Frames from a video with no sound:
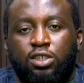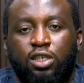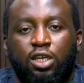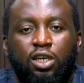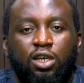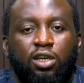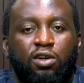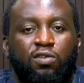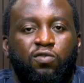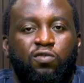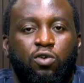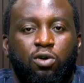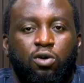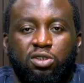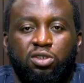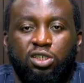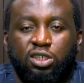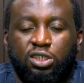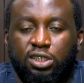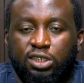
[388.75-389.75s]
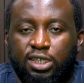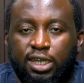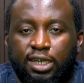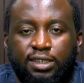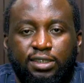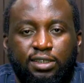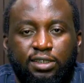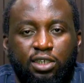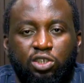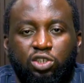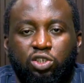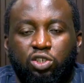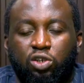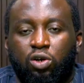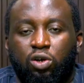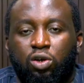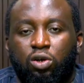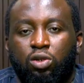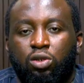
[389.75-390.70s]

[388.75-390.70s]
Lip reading: from digitization,